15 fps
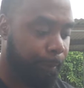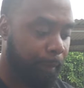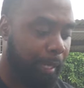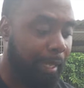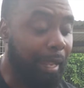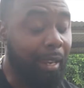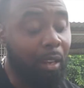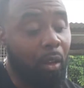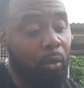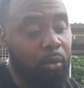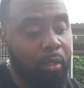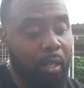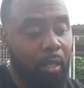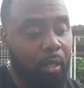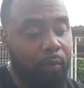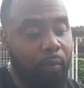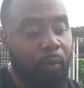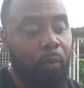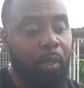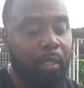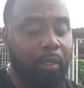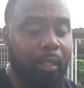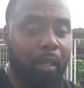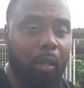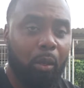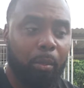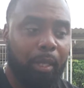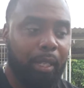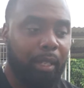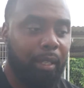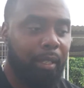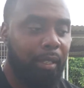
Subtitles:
and that all started off with one dog, man.